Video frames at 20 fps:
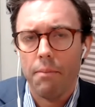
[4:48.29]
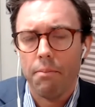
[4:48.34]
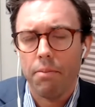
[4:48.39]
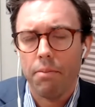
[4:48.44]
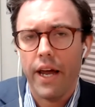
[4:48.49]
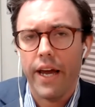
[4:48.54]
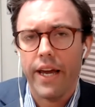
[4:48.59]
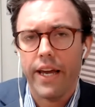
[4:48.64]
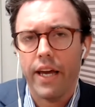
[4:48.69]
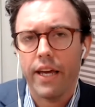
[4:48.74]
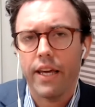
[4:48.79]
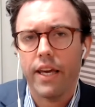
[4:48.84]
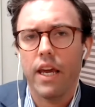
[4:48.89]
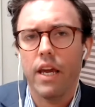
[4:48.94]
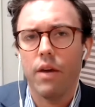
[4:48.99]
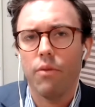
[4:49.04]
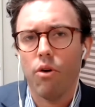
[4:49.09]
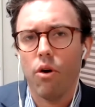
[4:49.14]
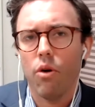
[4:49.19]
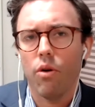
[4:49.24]
playing a
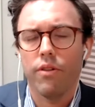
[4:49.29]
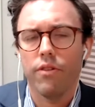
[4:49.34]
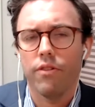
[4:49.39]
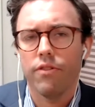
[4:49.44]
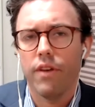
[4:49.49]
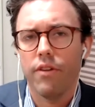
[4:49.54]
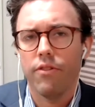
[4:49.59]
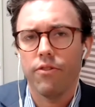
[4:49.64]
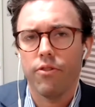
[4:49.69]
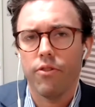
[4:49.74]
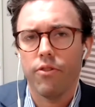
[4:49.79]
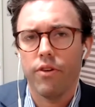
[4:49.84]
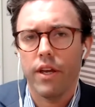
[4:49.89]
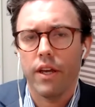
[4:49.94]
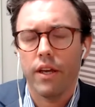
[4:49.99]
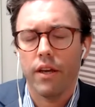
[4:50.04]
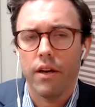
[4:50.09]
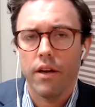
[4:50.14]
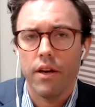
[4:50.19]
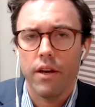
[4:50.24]
key role in
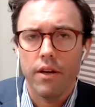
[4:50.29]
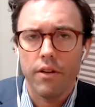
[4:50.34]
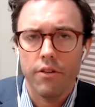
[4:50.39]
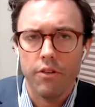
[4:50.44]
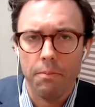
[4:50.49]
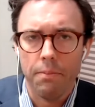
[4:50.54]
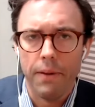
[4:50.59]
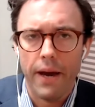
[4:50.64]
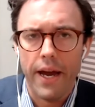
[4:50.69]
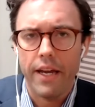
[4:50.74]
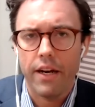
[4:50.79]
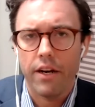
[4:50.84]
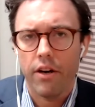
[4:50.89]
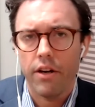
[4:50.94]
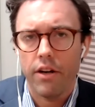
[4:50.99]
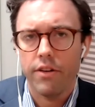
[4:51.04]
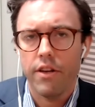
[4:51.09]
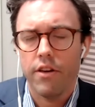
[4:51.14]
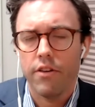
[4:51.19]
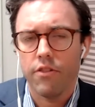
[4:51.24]
censoring debate and
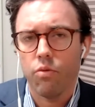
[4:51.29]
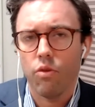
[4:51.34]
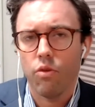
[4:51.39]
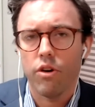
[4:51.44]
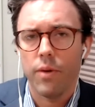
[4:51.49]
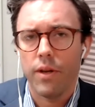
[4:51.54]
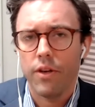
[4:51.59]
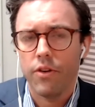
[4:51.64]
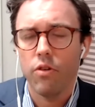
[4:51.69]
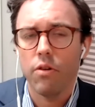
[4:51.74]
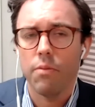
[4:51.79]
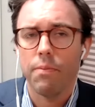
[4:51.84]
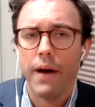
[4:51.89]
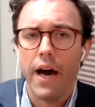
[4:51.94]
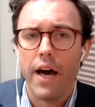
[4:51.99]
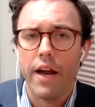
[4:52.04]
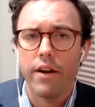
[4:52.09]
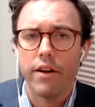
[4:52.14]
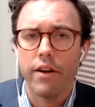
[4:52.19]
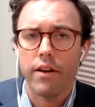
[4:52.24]
ideas, what do we do
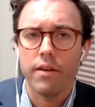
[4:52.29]
about it?